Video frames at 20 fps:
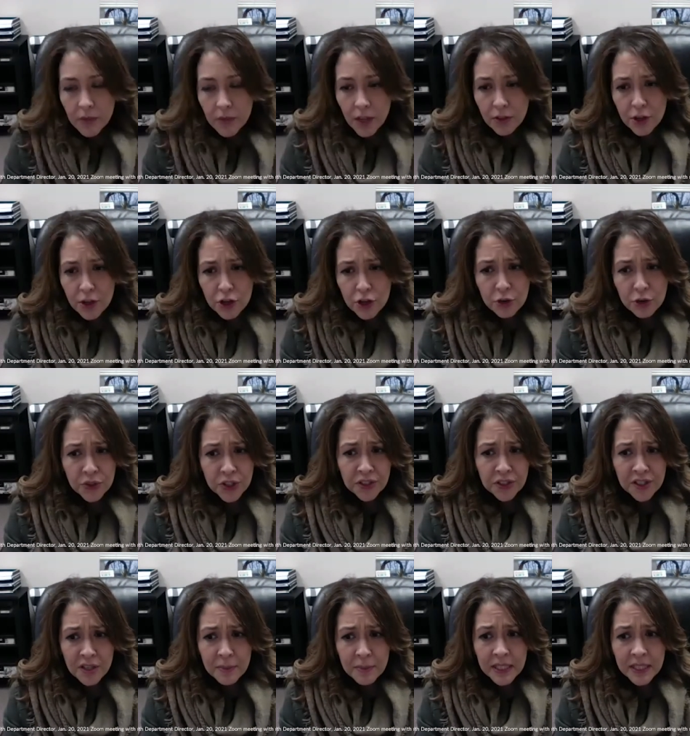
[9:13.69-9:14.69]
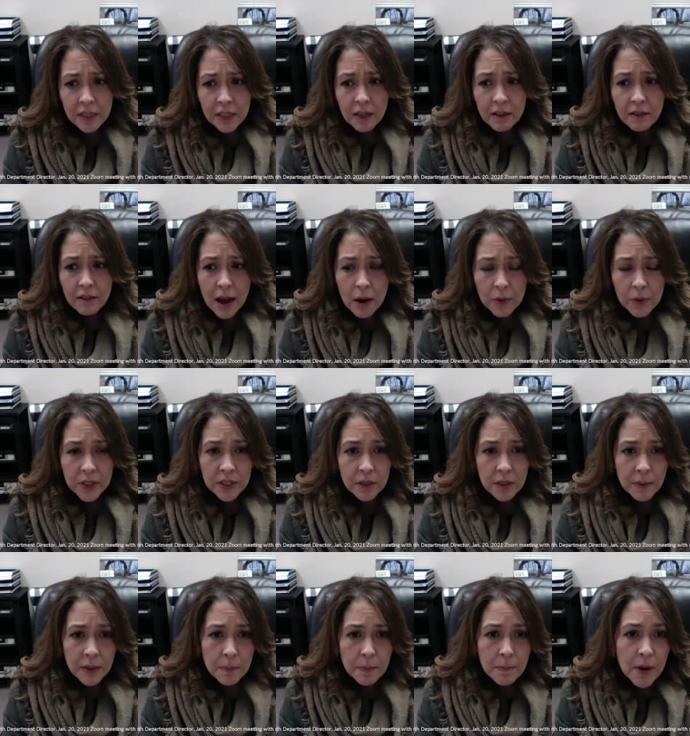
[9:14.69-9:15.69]
The new system is going to allow us to
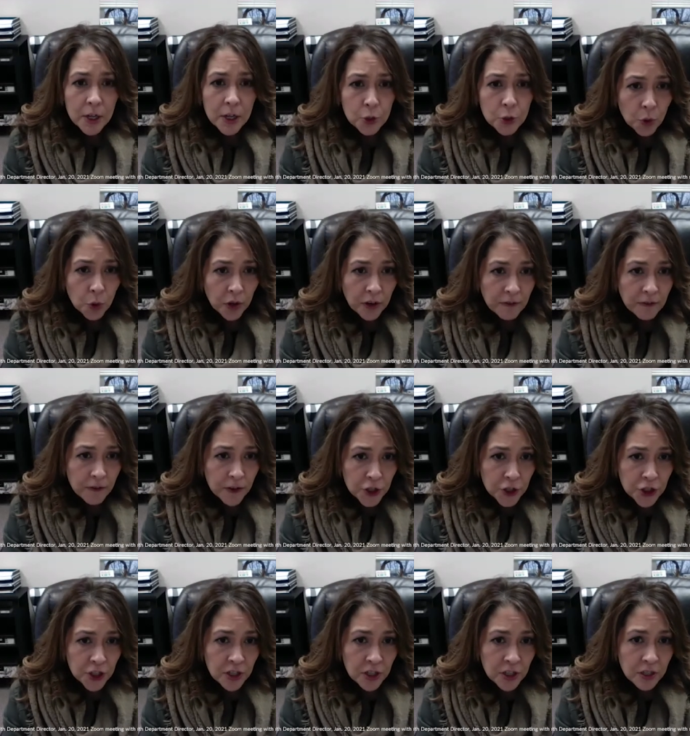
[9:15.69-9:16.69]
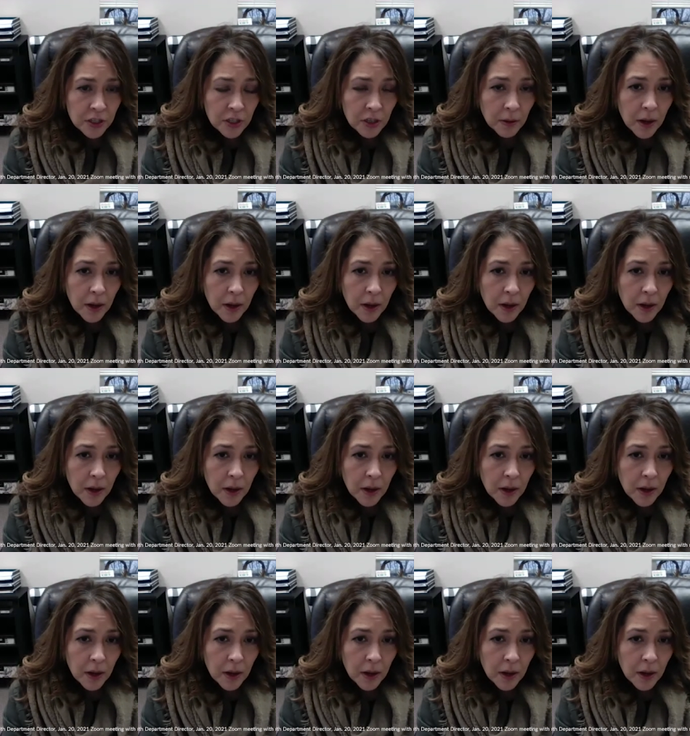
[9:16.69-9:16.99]
be much more efficient.